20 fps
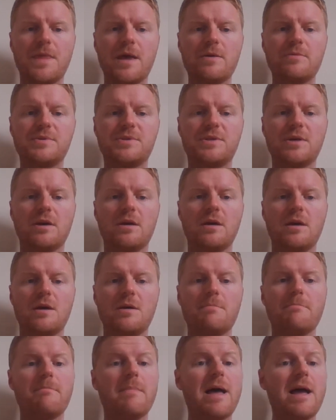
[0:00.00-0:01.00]
"There was the
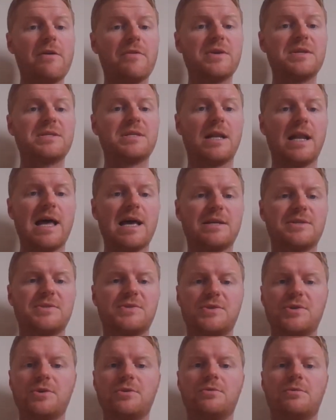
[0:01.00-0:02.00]
Mary
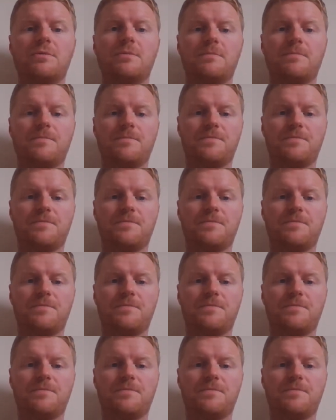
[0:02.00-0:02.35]
Celeste, too.